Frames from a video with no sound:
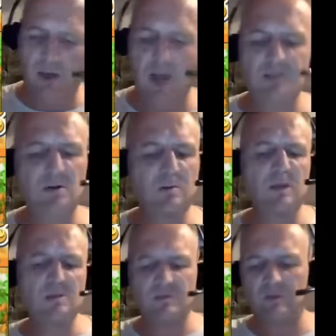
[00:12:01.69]
little
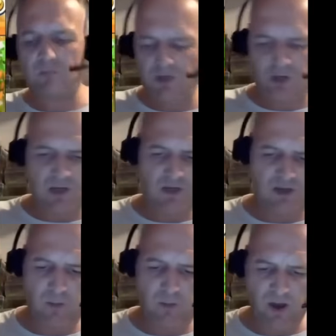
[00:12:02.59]
mix of the machines and the
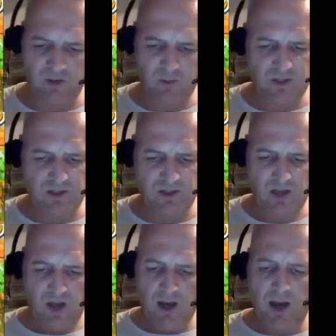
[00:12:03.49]
path pieces.
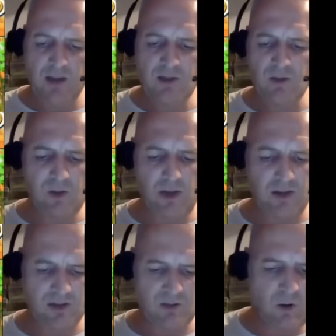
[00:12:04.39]
And I do like
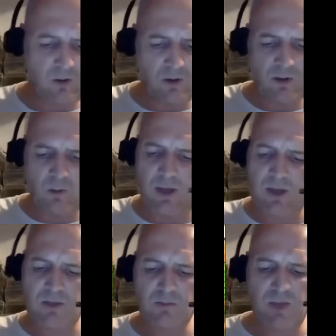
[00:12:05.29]
this as well. Look at the way
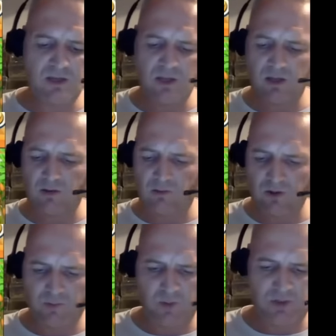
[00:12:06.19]
he's mixed in the rose
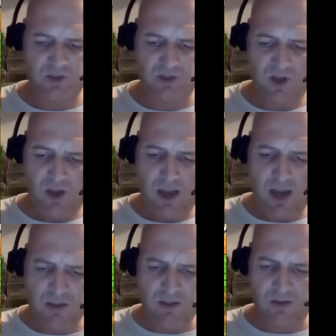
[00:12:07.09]
bushes.
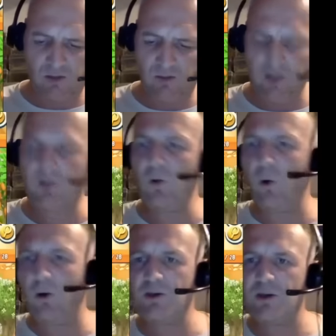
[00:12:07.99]
Absolutely
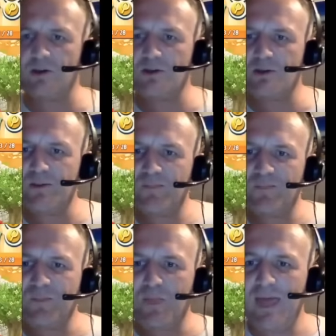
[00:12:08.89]
gorgeous.
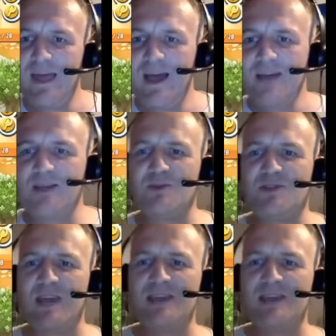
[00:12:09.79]
So Sexy